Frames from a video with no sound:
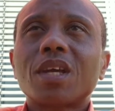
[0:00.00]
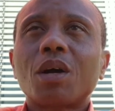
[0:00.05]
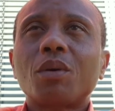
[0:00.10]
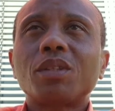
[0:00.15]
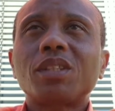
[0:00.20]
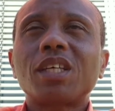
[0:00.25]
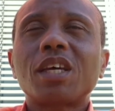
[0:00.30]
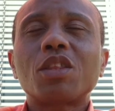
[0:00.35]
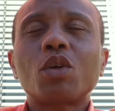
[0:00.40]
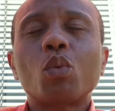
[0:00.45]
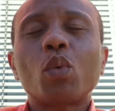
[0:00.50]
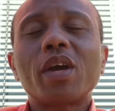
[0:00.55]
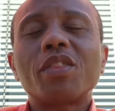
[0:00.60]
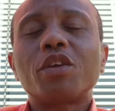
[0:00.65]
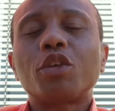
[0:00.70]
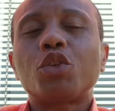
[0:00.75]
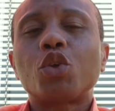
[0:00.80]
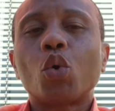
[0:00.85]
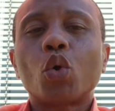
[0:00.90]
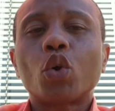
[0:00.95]
I would say, the
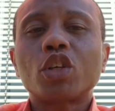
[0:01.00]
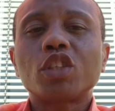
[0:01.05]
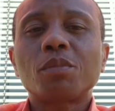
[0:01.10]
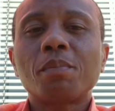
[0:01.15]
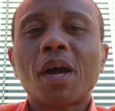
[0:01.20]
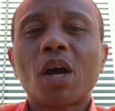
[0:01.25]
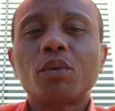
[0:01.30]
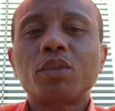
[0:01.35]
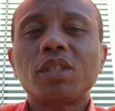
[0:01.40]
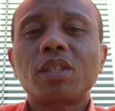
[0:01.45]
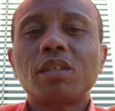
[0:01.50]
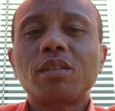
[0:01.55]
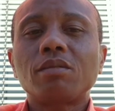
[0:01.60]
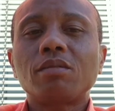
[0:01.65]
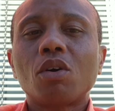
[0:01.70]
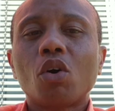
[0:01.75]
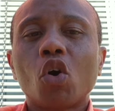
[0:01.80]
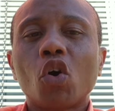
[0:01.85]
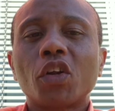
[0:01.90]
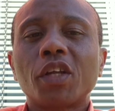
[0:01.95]
way the door is
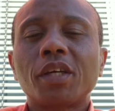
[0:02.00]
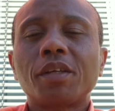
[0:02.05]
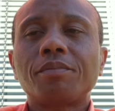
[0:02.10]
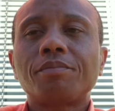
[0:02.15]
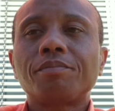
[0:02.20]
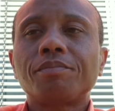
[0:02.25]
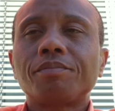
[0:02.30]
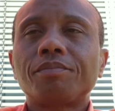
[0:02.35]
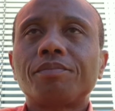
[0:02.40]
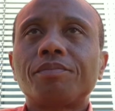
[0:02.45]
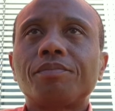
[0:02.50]
mounted on it.